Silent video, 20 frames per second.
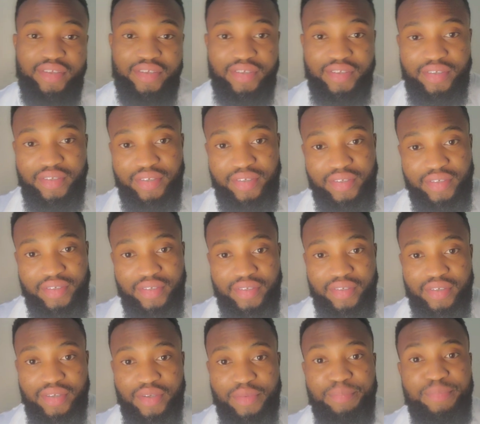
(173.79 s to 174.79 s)
Now fight
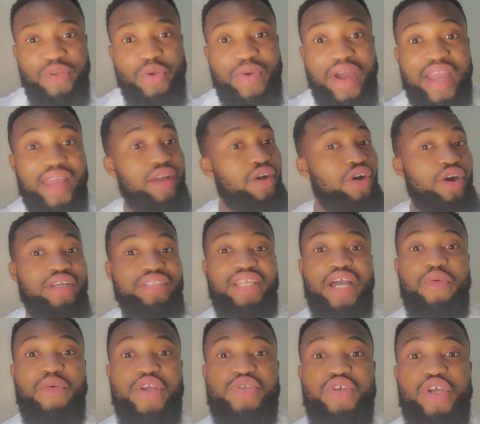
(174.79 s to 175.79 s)
be in them, now waiting they
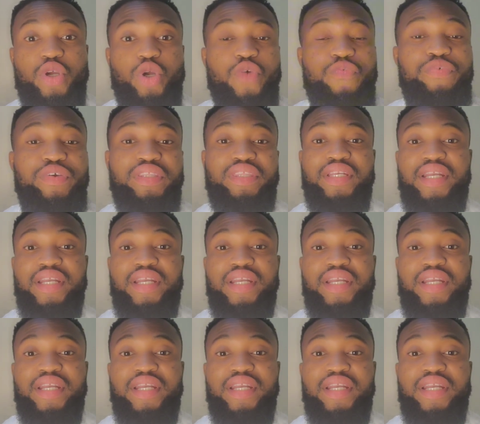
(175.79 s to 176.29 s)
hear, fight.